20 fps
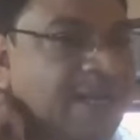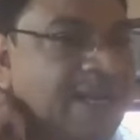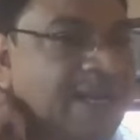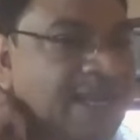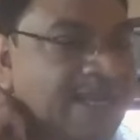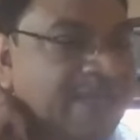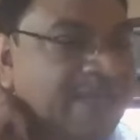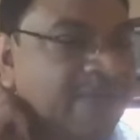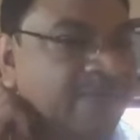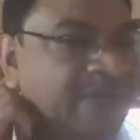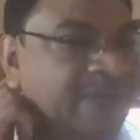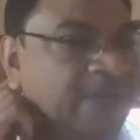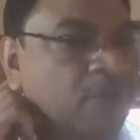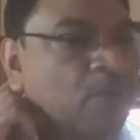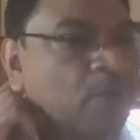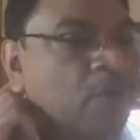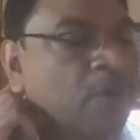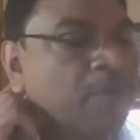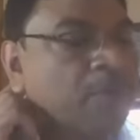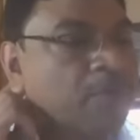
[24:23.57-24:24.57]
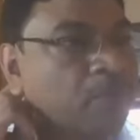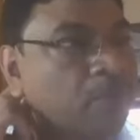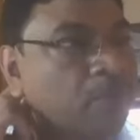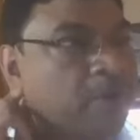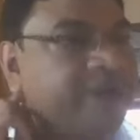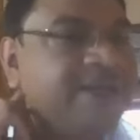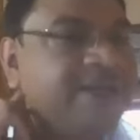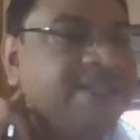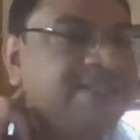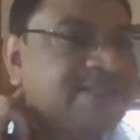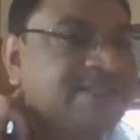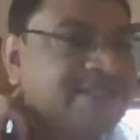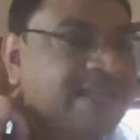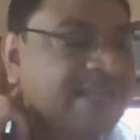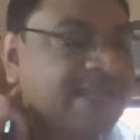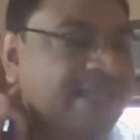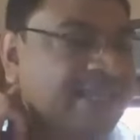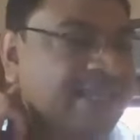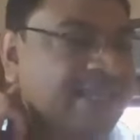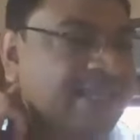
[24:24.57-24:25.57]
line, we go more
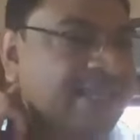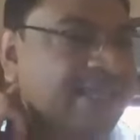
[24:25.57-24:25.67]
distally